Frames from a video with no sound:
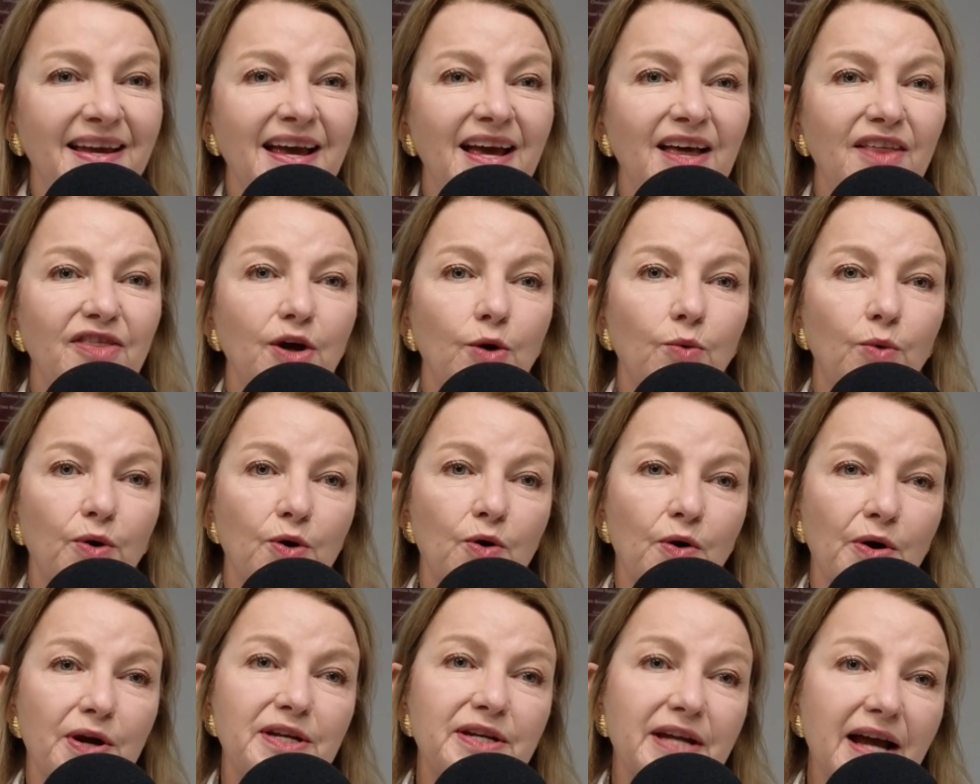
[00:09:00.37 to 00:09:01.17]
that we're
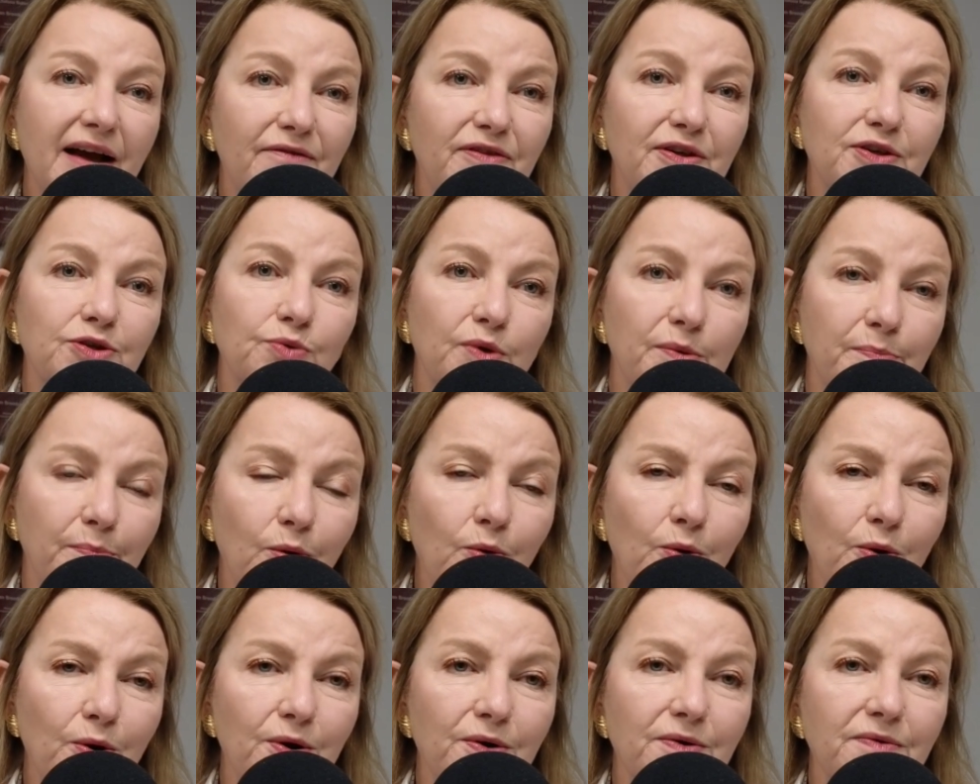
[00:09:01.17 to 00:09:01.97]
going to have this
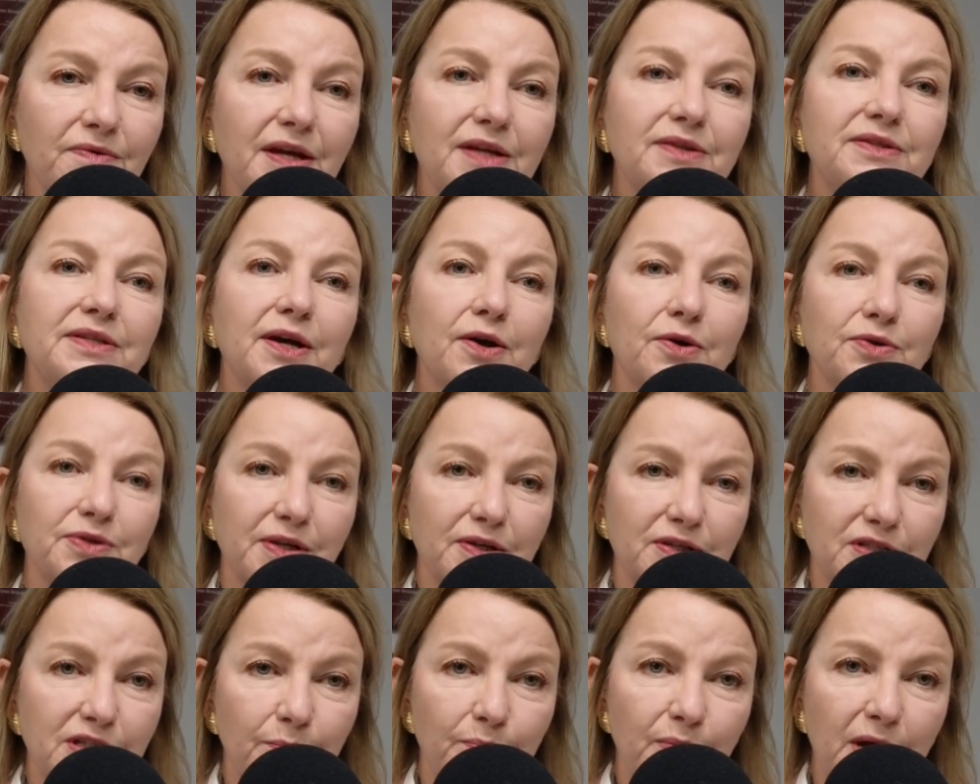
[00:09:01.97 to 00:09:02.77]
report that tells
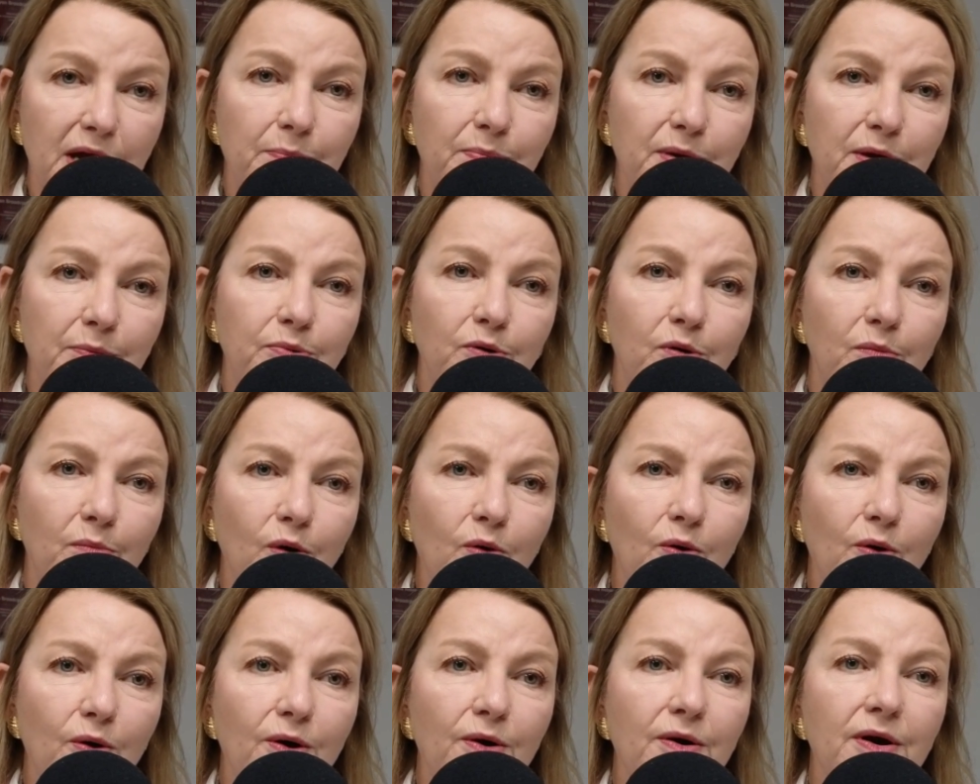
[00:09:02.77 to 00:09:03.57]
us to pay people
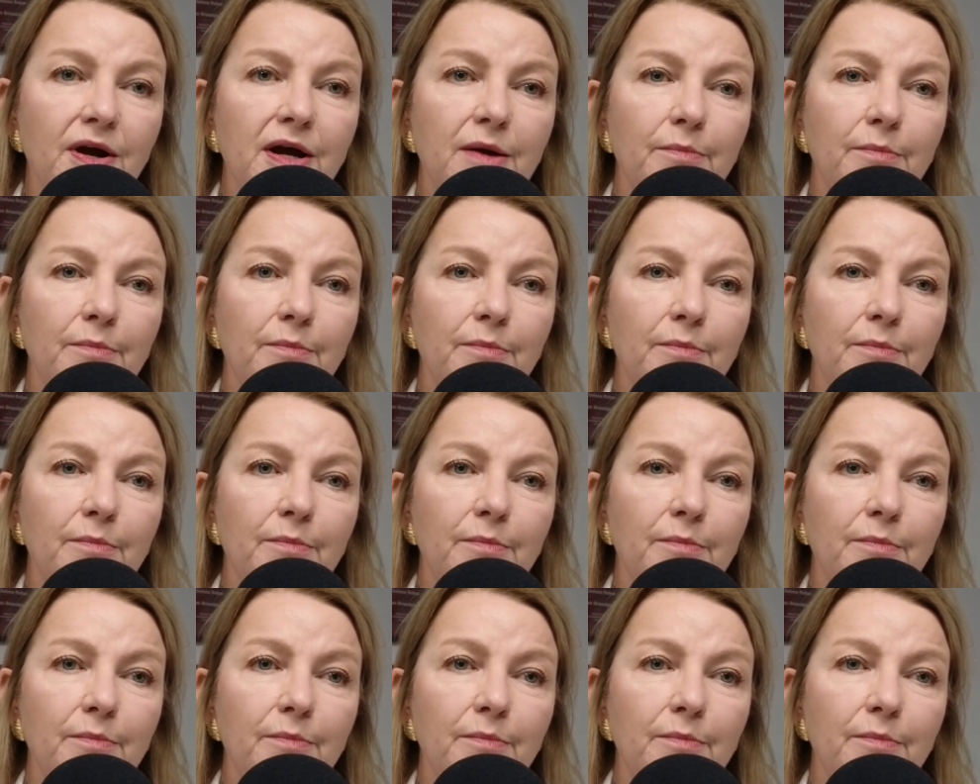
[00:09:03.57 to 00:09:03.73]
more,